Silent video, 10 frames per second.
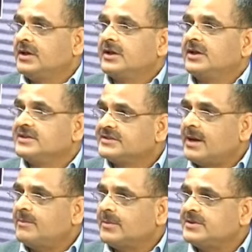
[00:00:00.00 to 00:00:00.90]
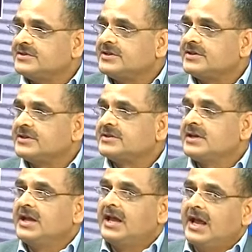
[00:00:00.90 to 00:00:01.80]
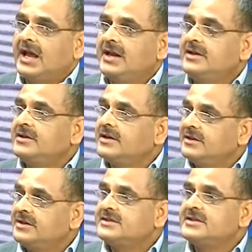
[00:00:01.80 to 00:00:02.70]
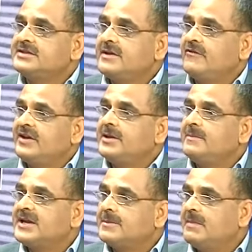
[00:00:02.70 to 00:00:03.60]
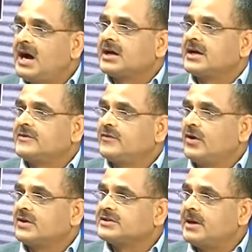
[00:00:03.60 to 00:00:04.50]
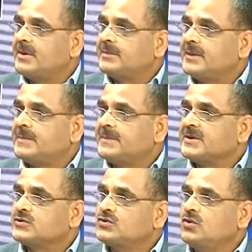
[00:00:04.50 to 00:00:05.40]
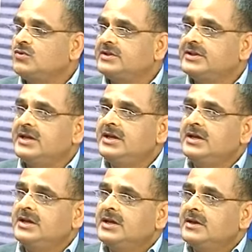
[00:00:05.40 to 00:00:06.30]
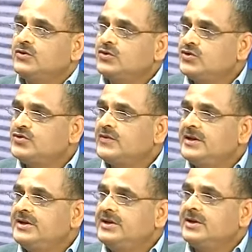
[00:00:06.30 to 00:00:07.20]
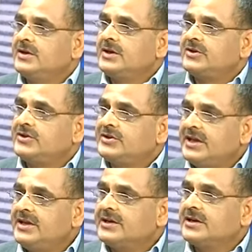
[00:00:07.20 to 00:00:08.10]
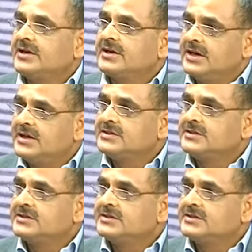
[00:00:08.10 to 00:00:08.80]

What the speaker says: in some of the cities, and this is a very big market for some of the people. So they usually take girls